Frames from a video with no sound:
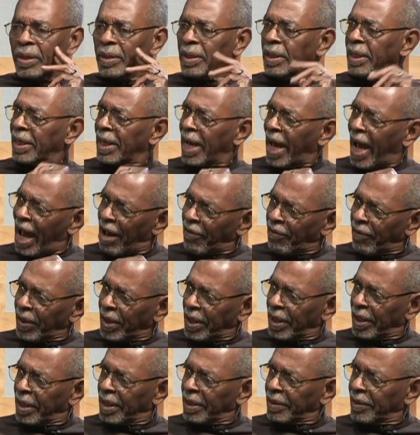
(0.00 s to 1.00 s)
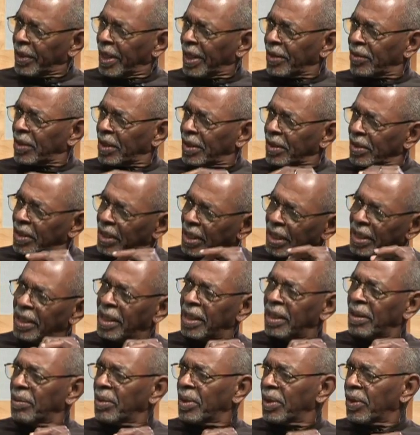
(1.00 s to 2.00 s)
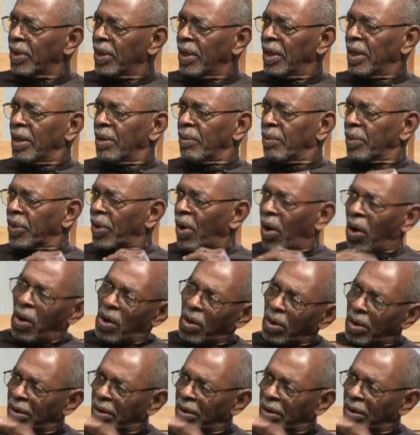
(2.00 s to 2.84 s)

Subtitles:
in Africa, that's contending with all